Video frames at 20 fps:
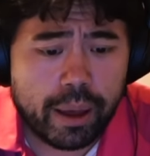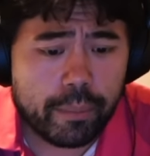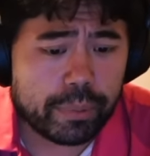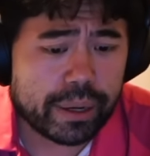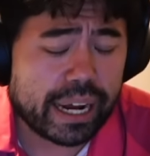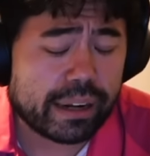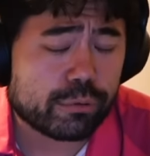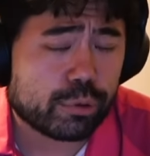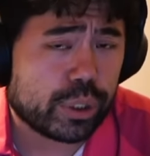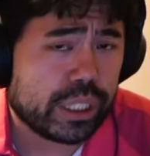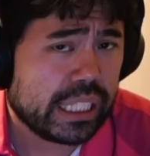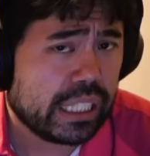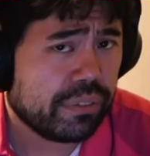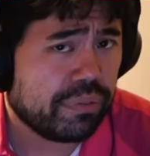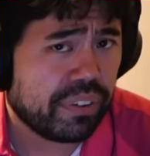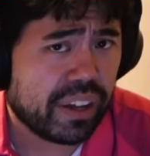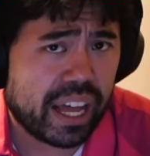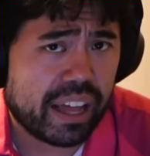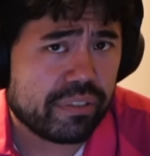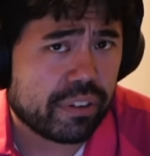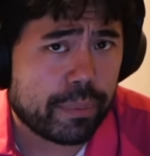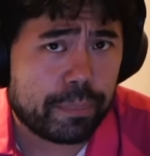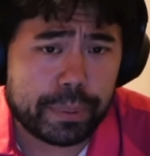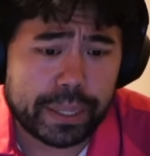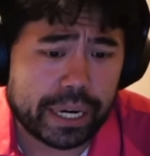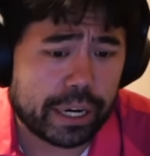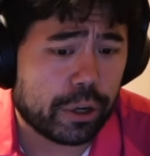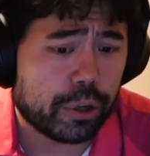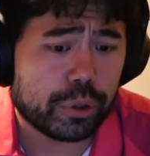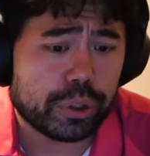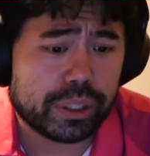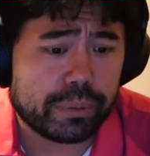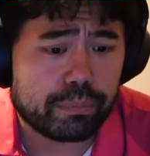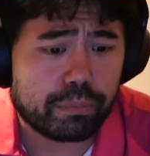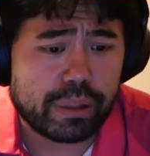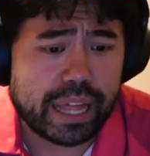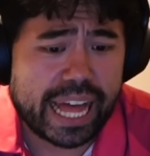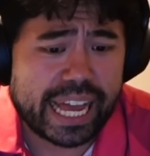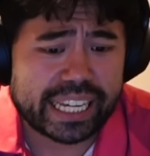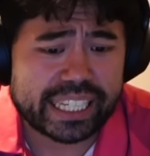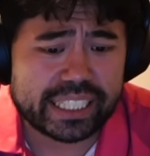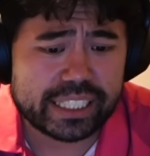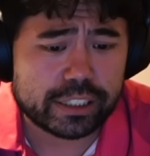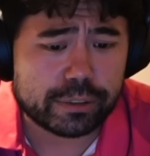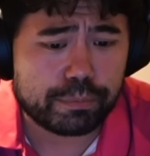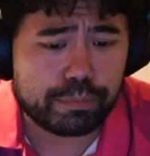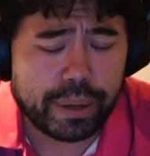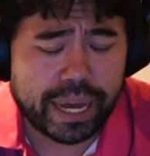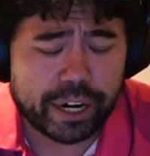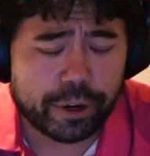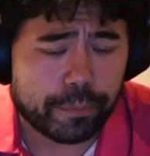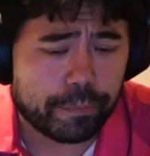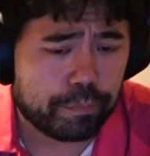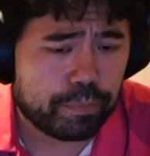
but after E5, apparently black is better.